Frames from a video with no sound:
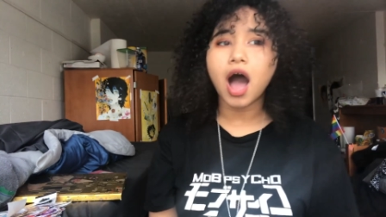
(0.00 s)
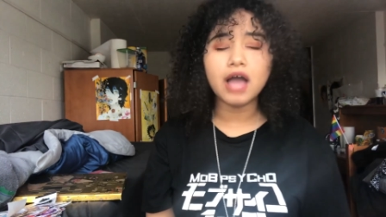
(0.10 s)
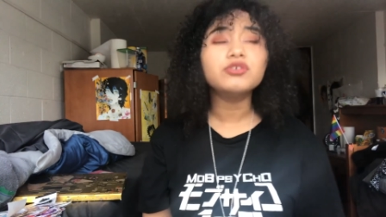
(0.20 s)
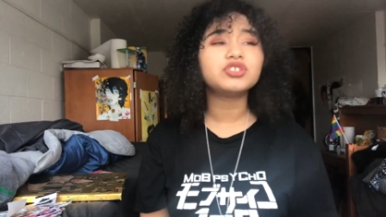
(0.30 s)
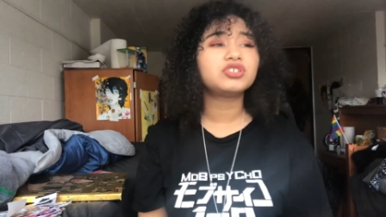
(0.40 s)

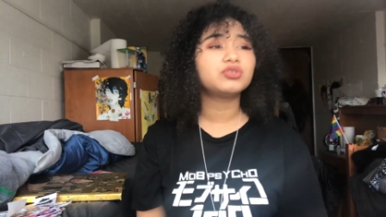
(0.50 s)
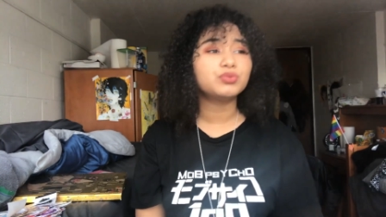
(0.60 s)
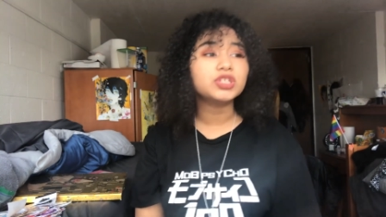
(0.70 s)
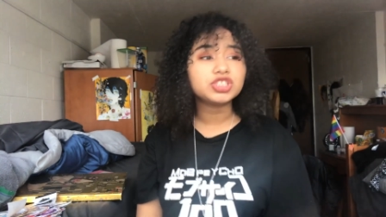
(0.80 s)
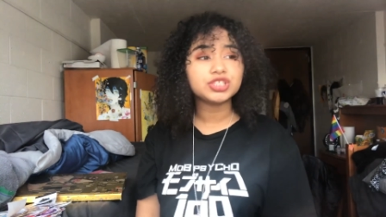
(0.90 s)
I was
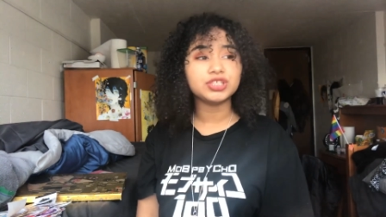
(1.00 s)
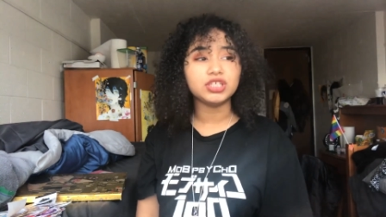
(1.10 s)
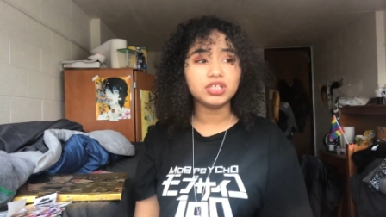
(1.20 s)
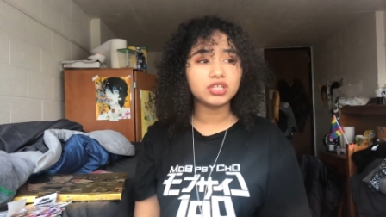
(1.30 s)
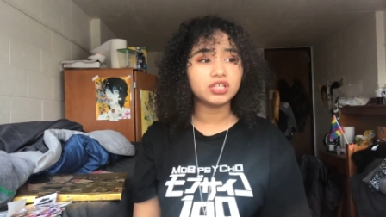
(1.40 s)
switching
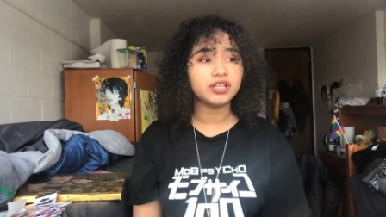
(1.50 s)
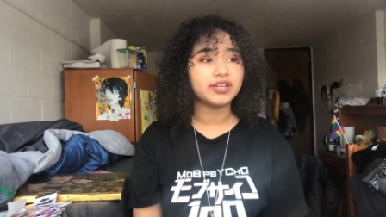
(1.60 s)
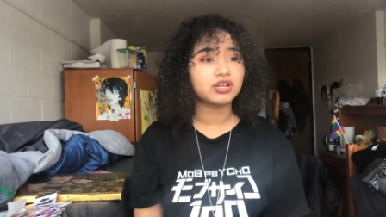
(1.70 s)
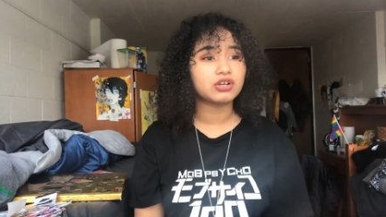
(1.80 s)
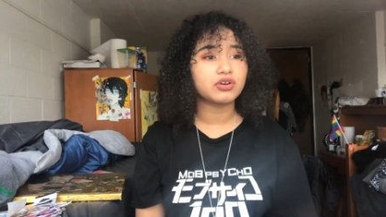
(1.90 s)
ink
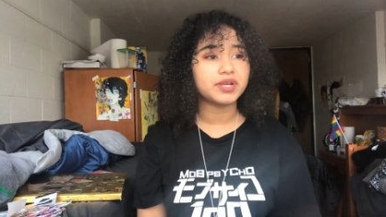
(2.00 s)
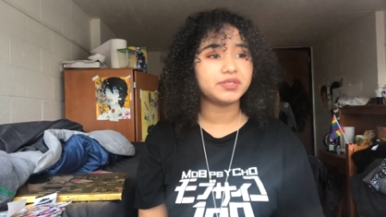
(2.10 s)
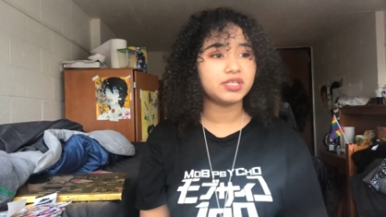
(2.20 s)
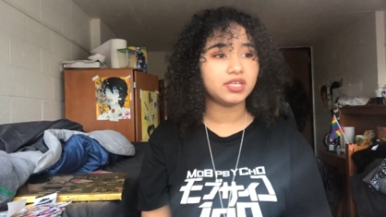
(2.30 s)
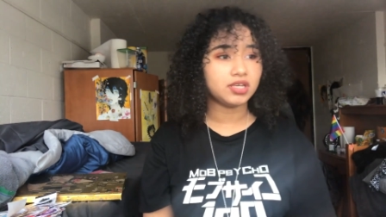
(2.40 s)
like
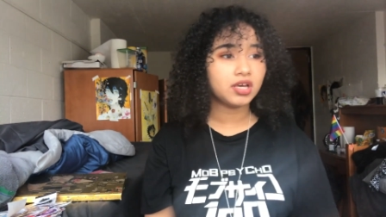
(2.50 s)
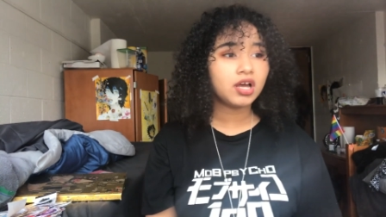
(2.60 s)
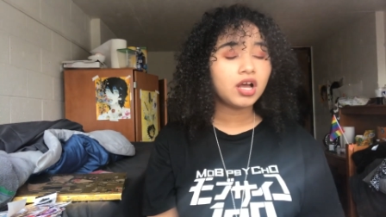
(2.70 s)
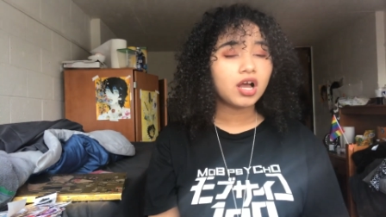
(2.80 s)
crazy.